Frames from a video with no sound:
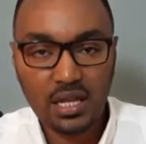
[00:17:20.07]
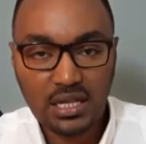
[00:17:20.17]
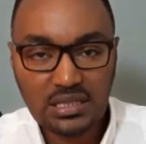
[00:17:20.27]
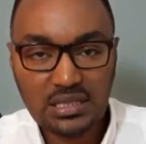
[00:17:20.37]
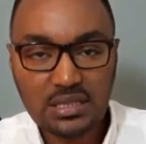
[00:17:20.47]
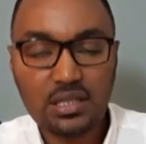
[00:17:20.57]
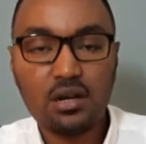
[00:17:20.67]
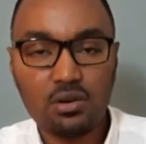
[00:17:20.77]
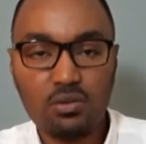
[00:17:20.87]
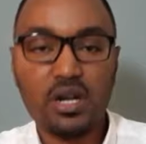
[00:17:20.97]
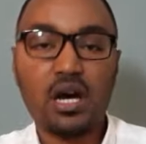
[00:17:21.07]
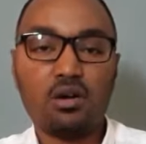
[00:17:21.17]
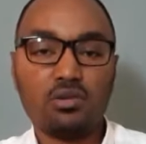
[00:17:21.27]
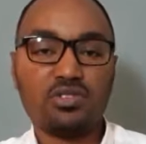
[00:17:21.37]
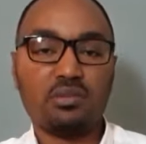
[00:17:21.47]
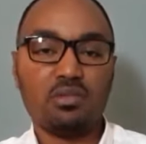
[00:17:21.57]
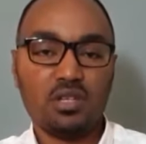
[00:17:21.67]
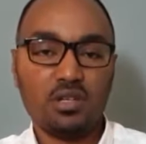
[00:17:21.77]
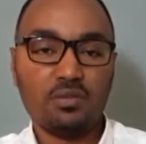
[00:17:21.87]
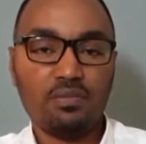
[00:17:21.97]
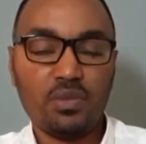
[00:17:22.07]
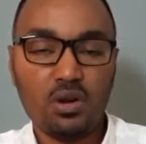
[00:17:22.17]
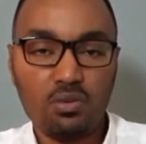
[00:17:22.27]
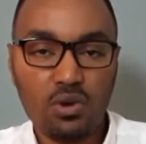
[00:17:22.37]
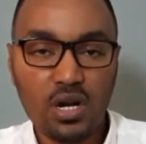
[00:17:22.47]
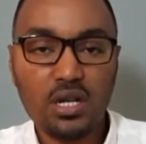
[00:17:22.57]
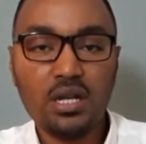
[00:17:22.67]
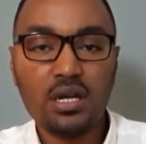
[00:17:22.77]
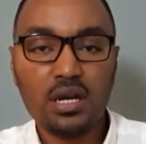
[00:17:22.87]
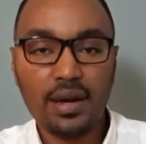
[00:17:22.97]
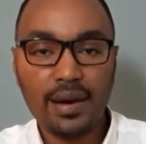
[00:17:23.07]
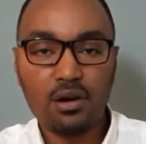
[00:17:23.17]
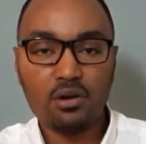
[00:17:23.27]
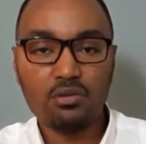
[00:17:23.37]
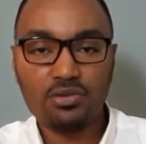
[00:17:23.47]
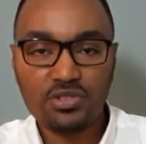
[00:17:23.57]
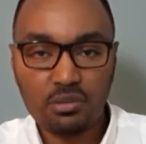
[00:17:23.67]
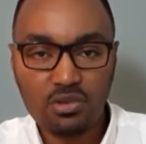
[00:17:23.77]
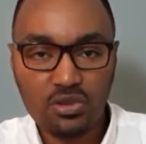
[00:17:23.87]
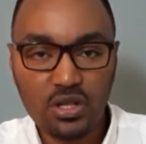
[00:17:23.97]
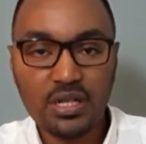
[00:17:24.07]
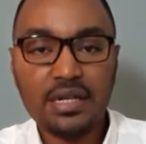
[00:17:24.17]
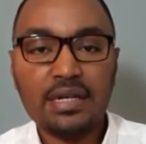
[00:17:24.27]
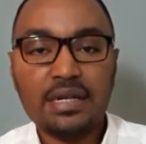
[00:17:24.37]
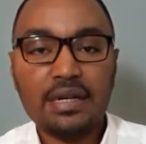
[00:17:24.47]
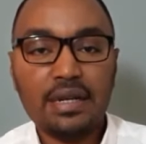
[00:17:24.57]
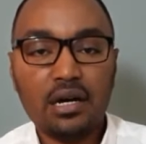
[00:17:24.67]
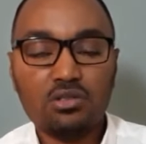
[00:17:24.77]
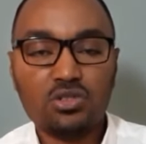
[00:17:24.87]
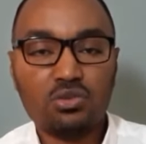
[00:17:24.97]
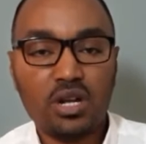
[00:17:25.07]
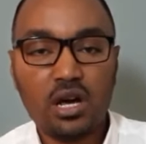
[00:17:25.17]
at least run out of something run out of something now to run